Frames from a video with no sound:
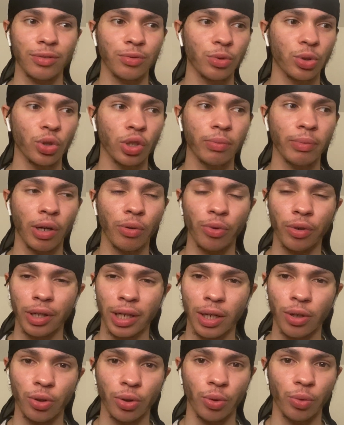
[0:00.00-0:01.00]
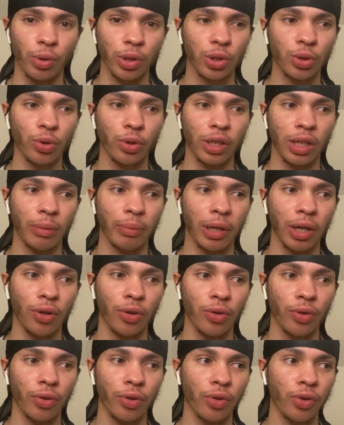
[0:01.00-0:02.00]
We're talking about Ronaldo. We're talking
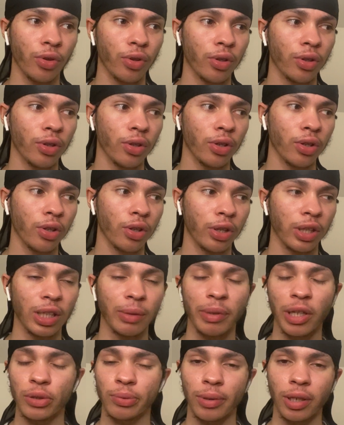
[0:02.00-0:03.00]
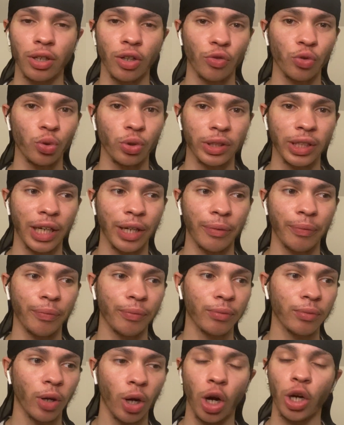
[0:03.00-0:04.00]
about the best player of all time,
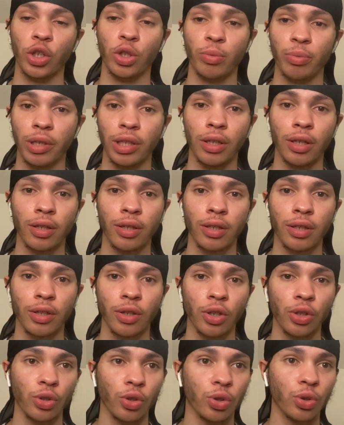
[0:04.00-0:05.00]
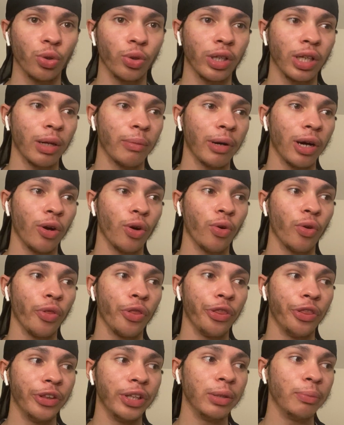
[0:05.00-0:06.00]
arguably. You're talking about
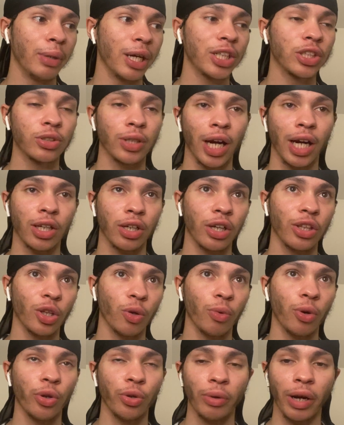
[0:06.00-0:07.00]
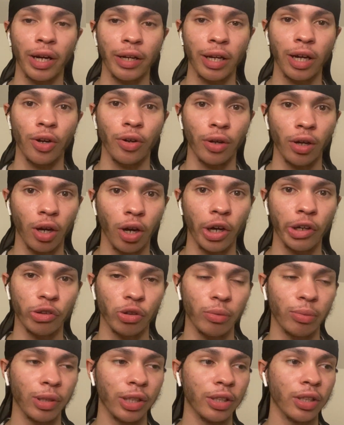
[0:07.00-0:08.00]
the best striker in the world right now,
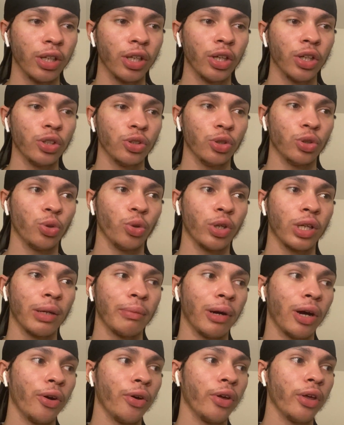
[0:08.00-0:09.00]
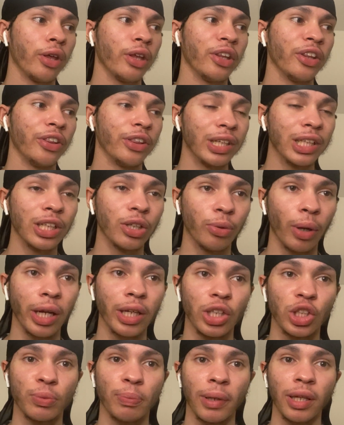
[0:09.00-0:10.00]
arguably. You're talking about the
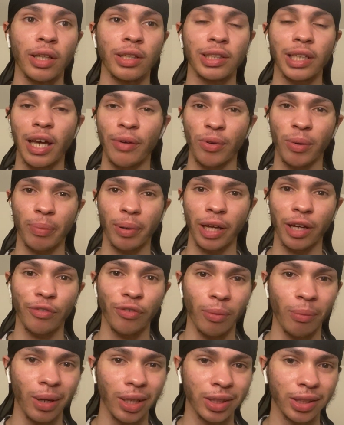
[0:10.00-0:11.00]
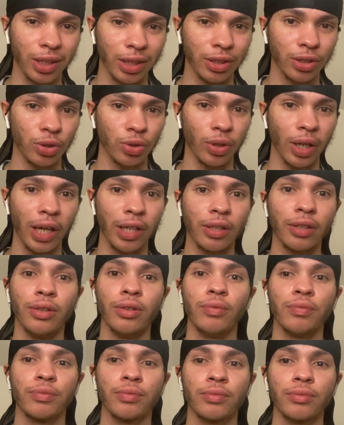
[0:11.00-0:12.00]
greatest player to ever play for Manchester United.